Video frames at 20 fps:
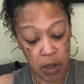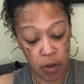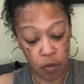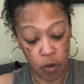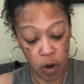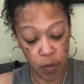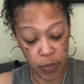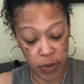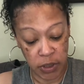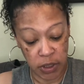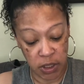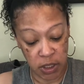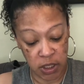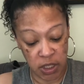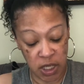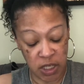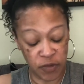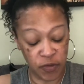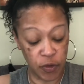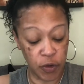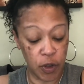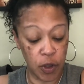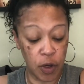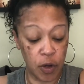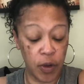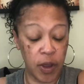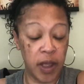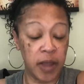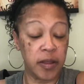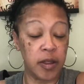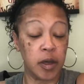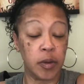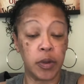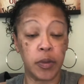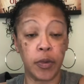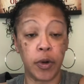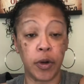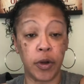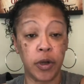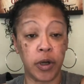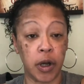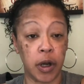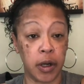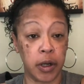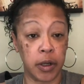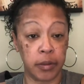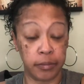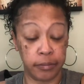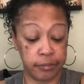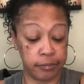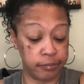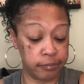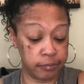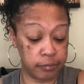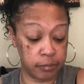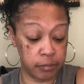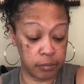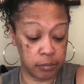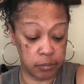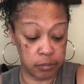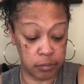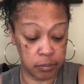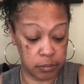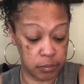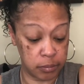Won't be successful though, and they'll be brokenhearted. Mm-hmm.